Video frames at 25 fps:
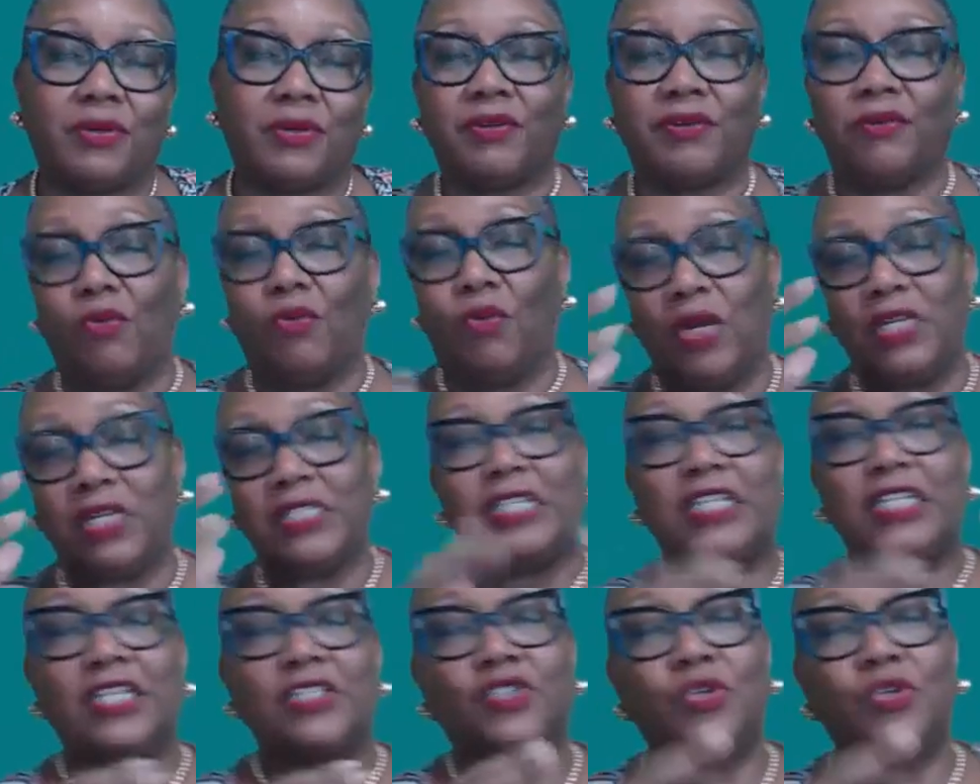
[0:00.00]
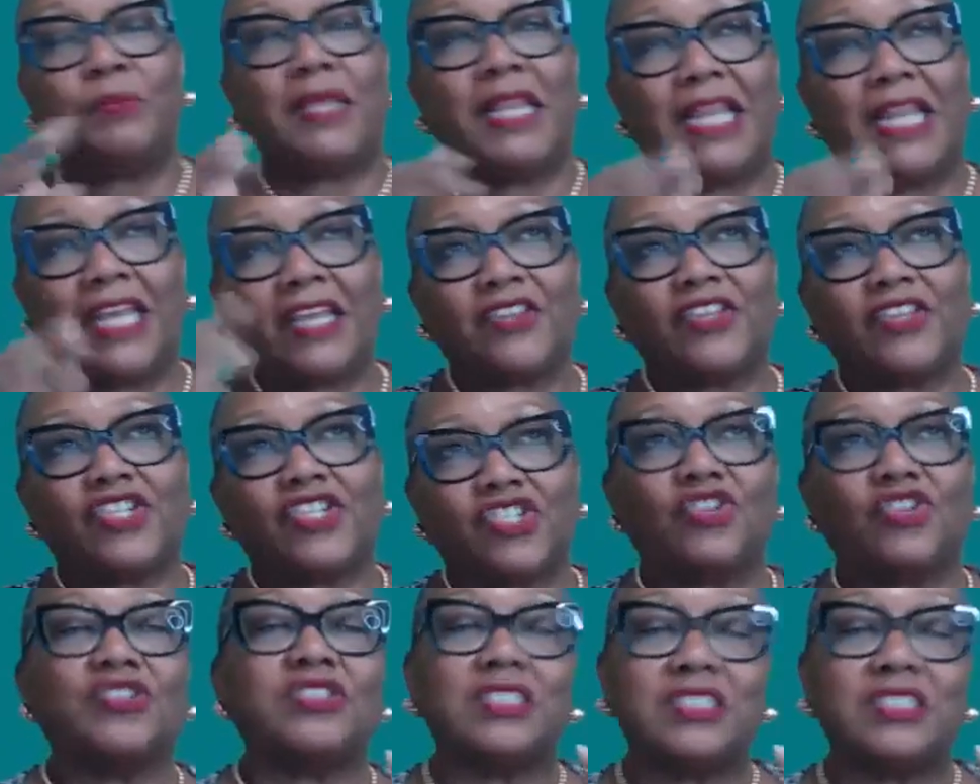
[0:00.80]
wanting to be like the
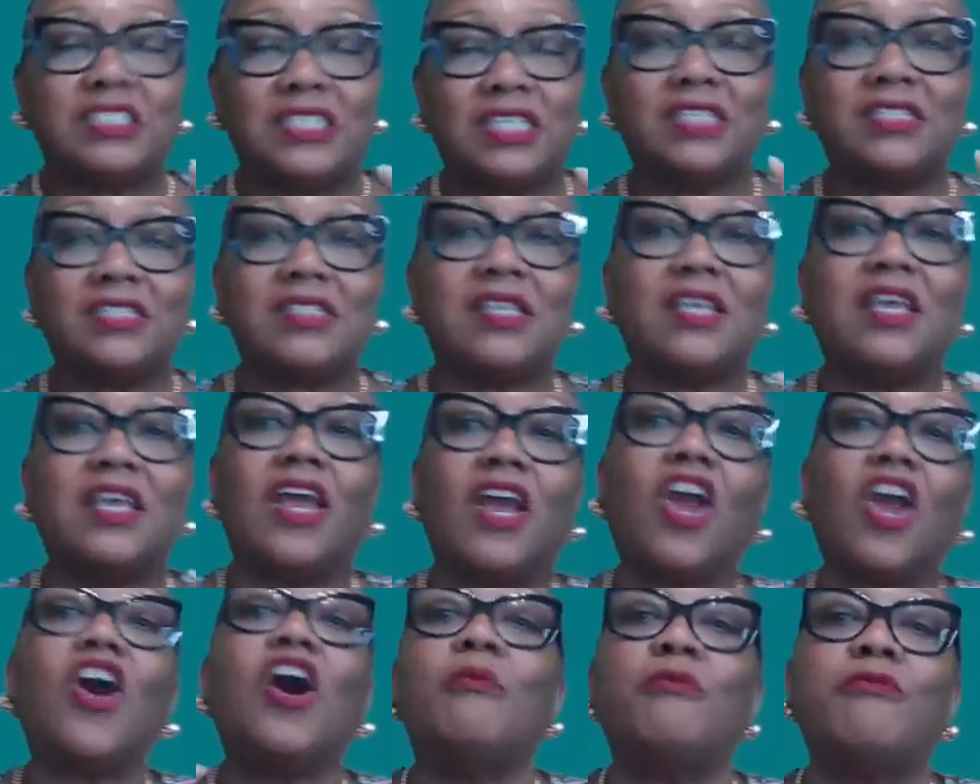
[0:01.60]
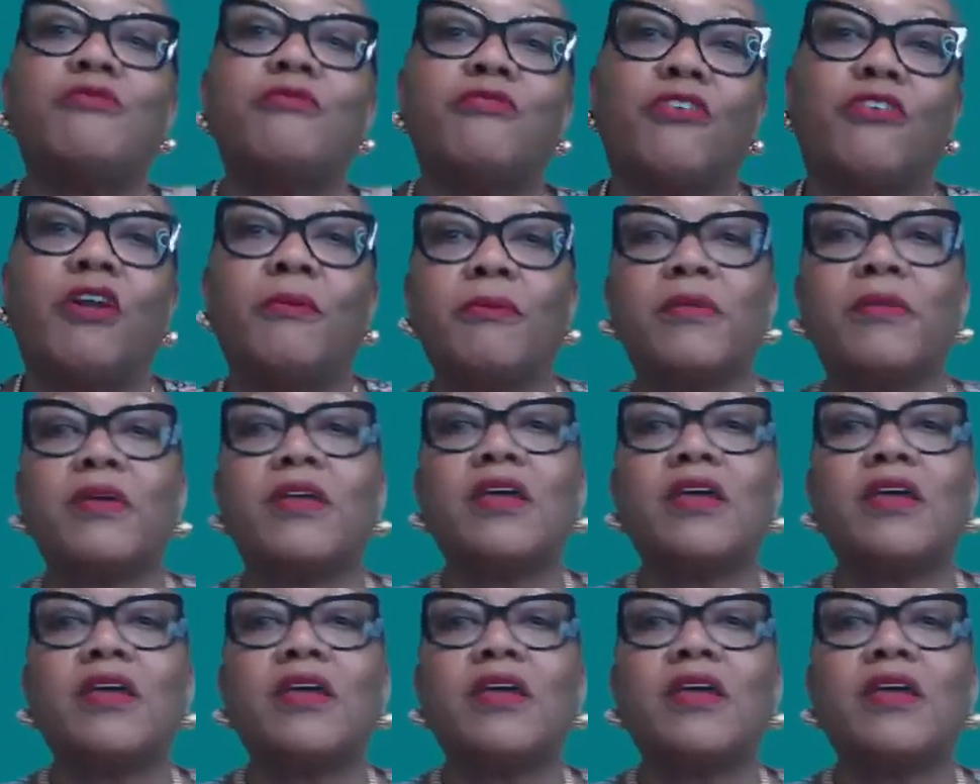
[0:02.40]
Joneses comes from